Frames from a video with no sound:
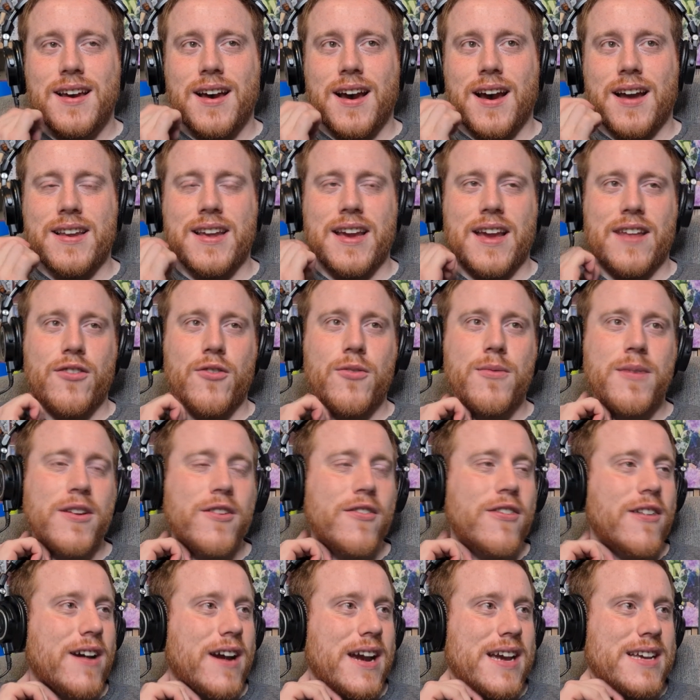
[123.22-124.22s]
And, yeah, the only
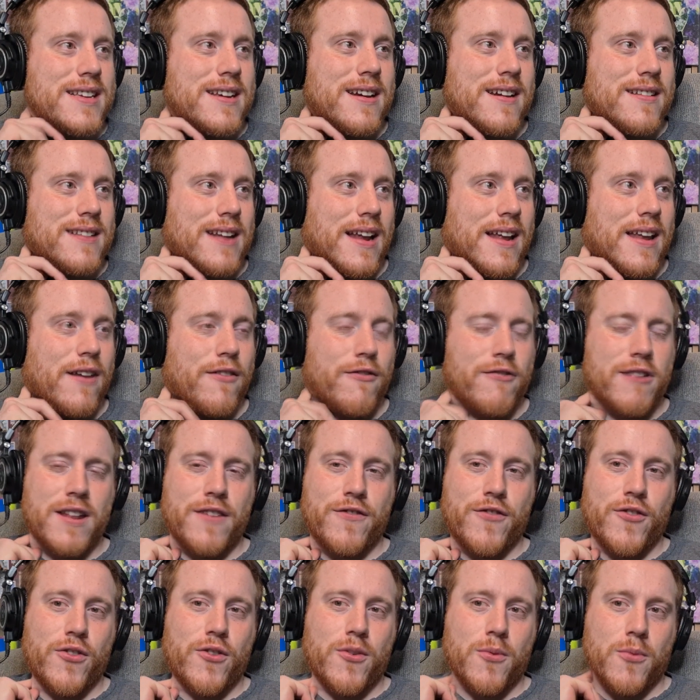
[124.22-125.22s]
crazy character like that, really
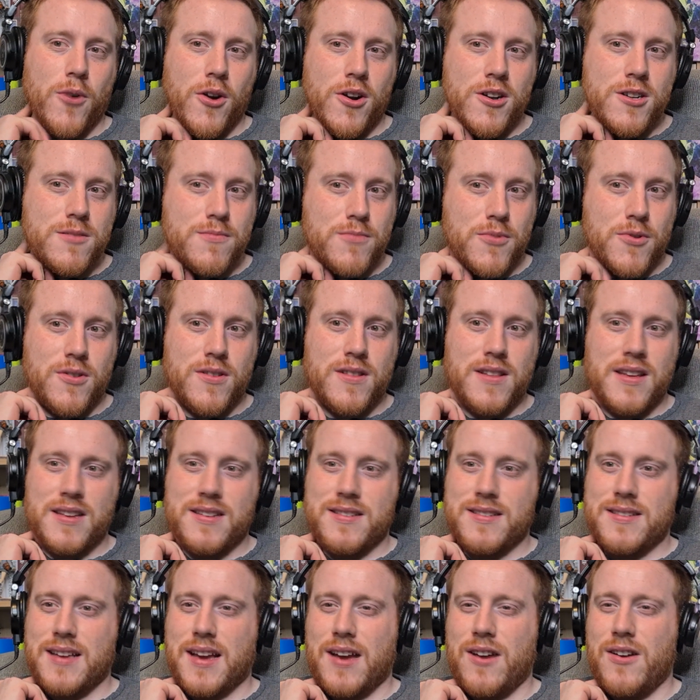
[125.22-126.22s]
fun to watch. But it's
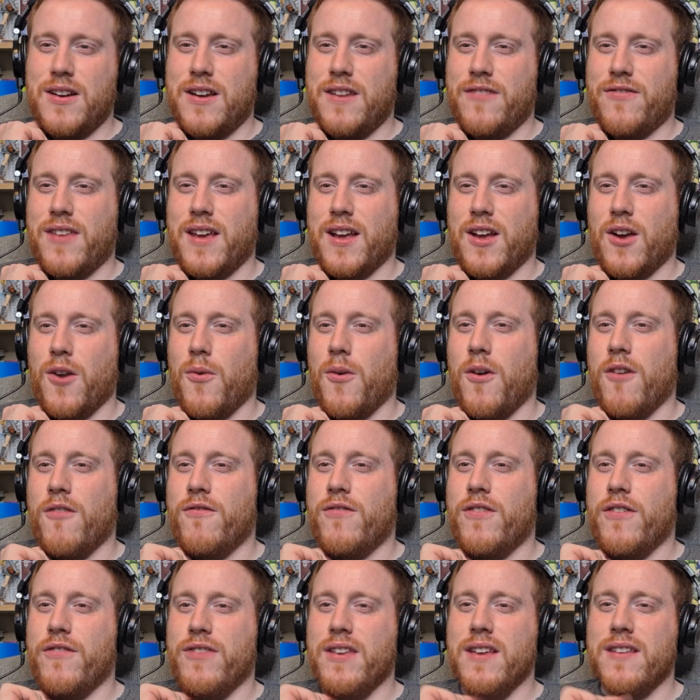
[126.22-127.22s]
just like, if they go on,
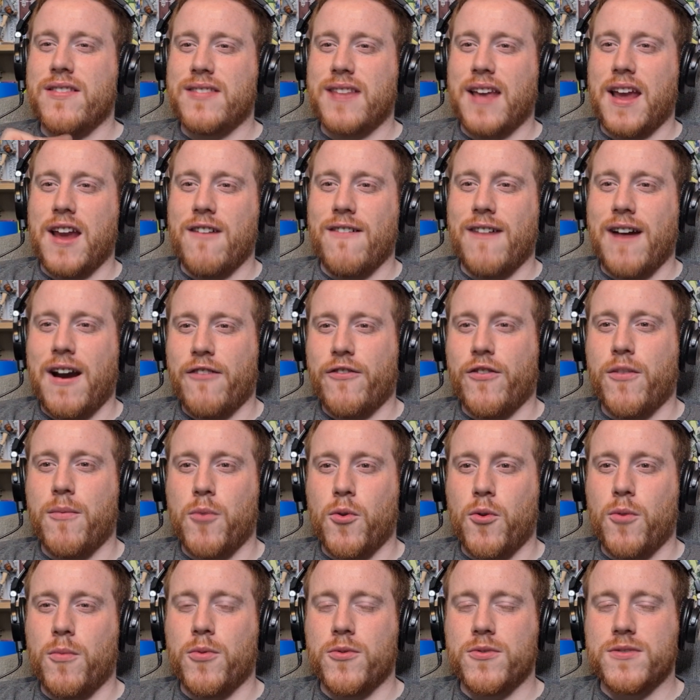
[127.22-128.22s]
if they stay around for
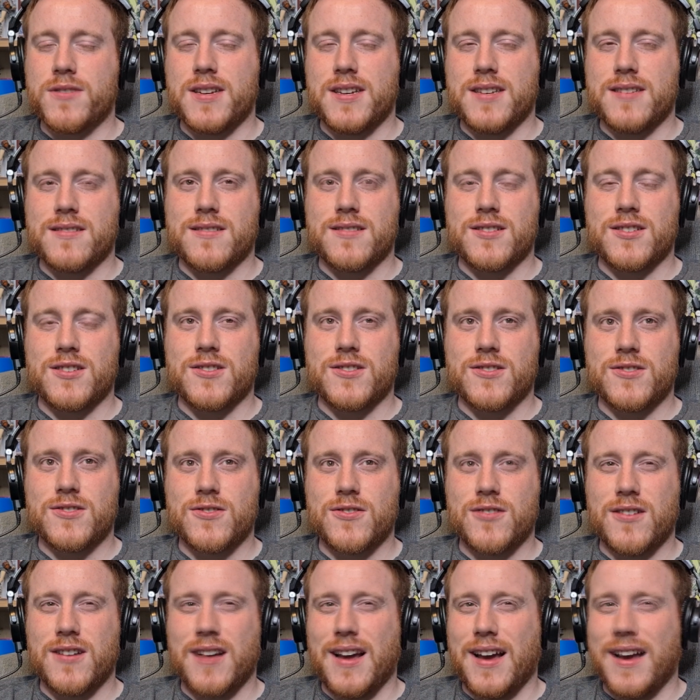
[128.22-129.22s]
multiple seasons, you're just
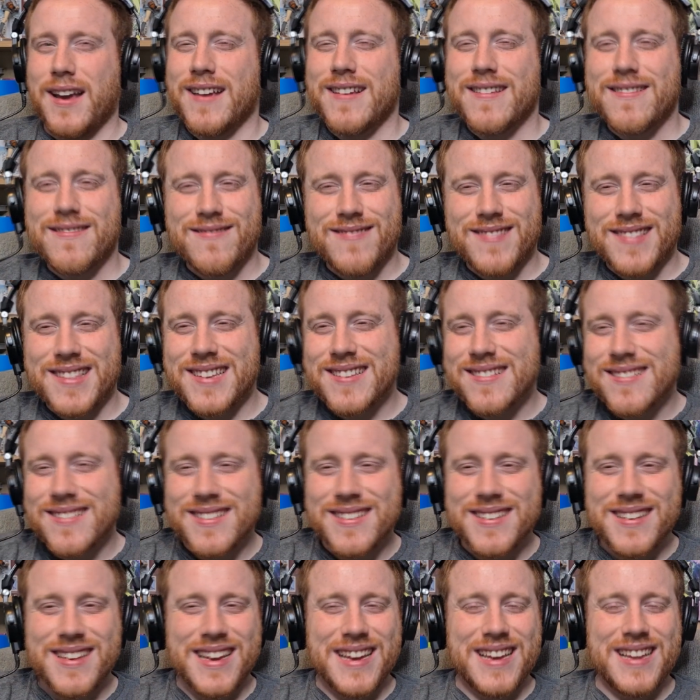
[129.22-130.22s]
sort of like,
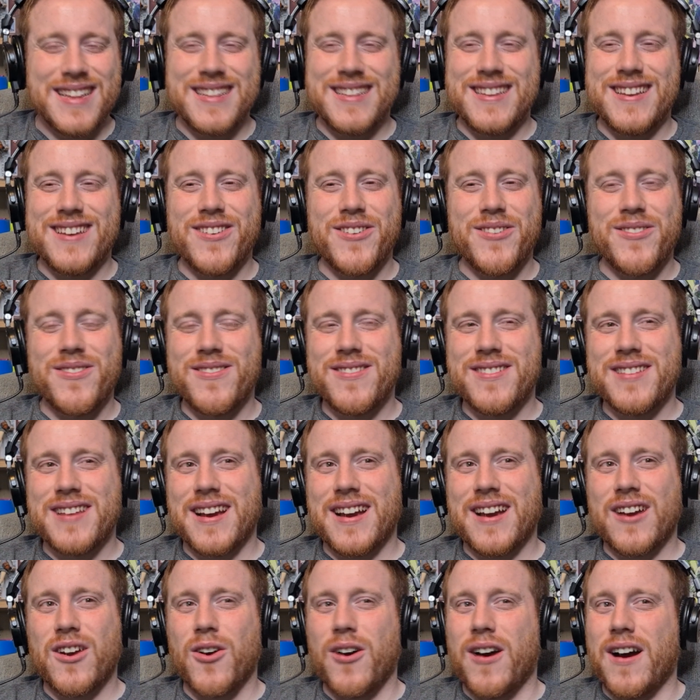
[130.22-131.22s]
no,
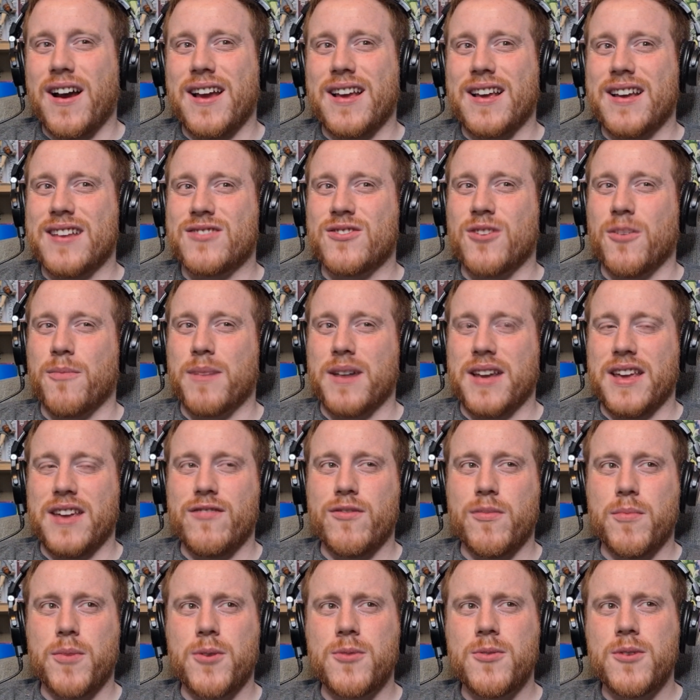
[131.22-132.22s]
I can't. It's not
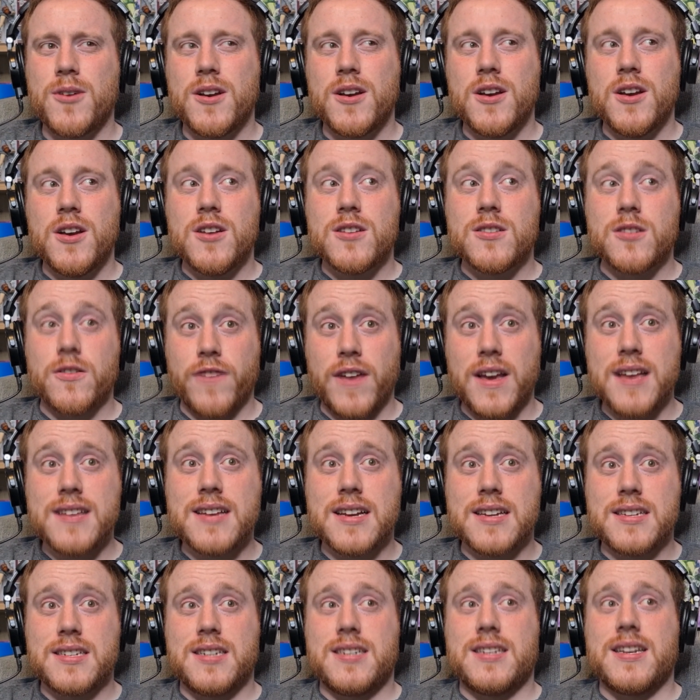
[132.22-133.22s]
believable. So if he is
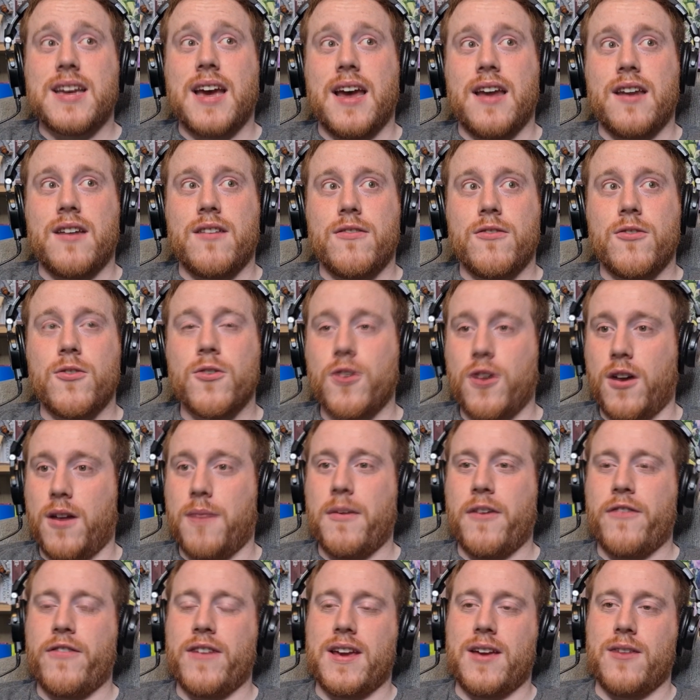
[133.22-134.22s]
actually dead, good on
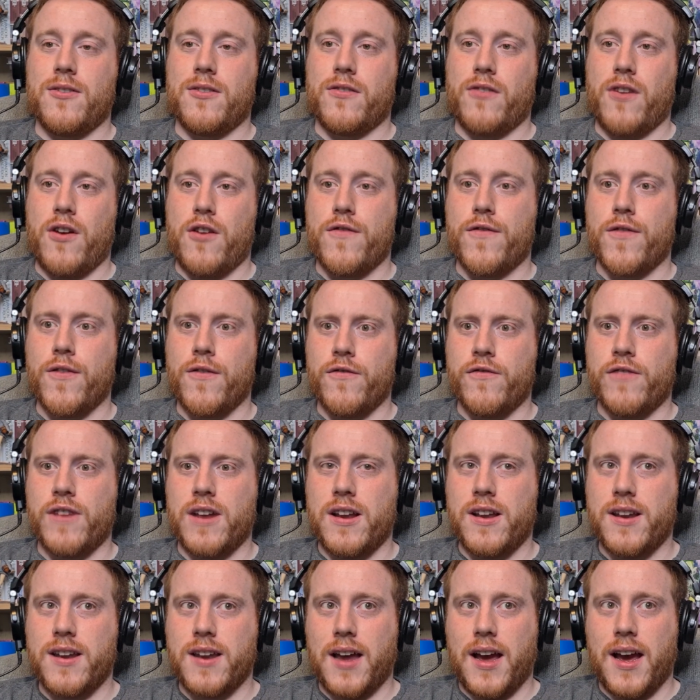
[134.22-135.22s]
him. I think he was a very fun
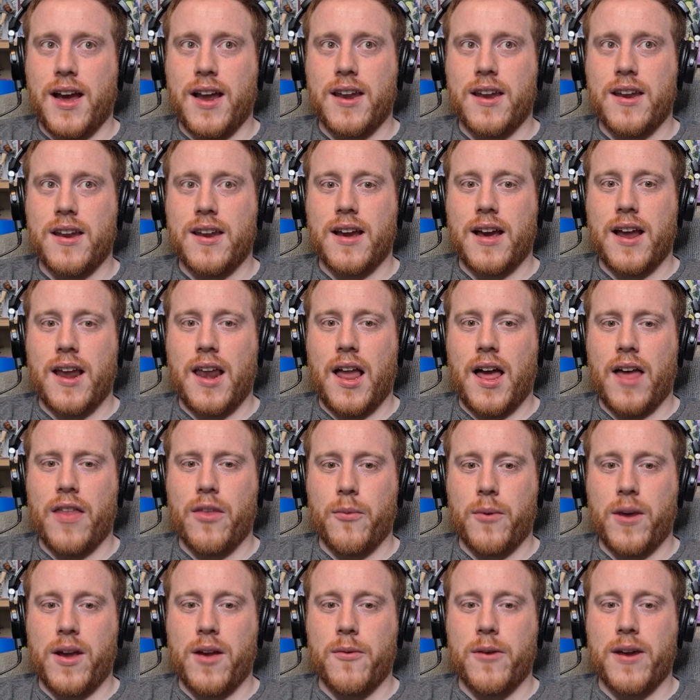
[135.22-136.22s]
villain, and I like
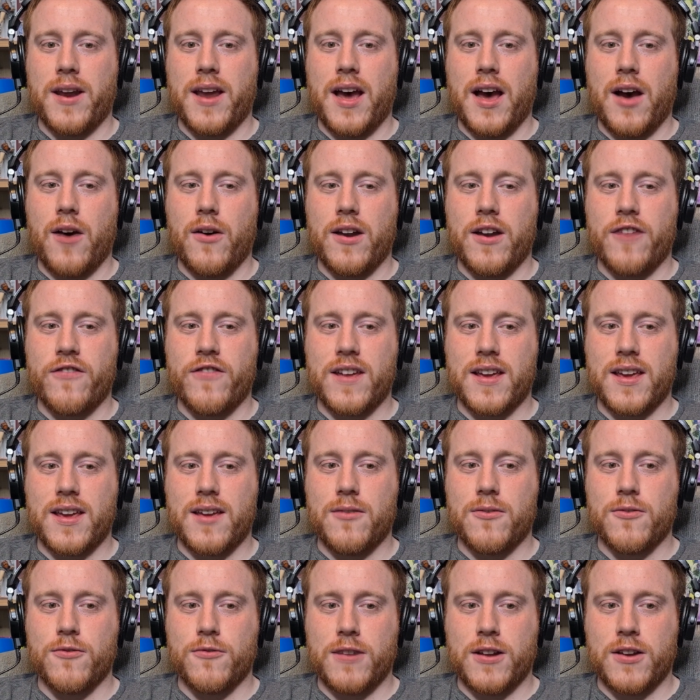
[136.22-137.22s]
the way he went out, and I think
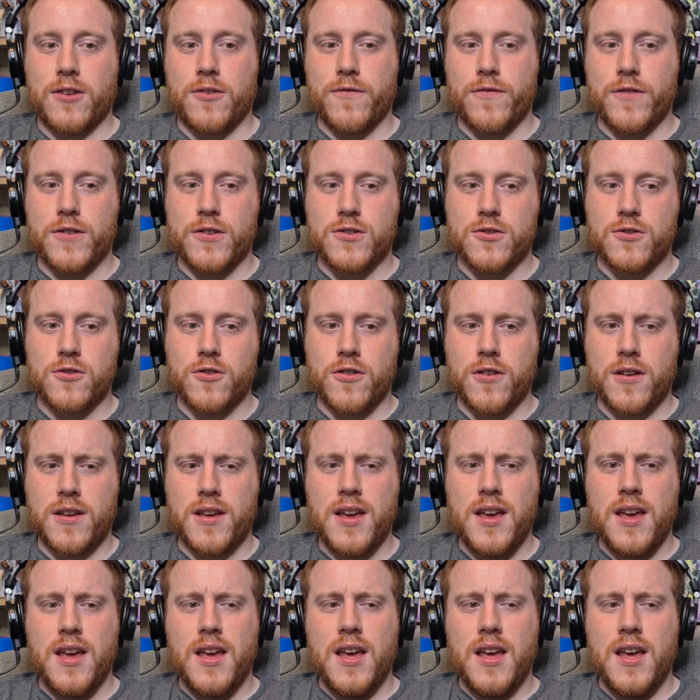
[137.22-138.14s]
he was really good for the story.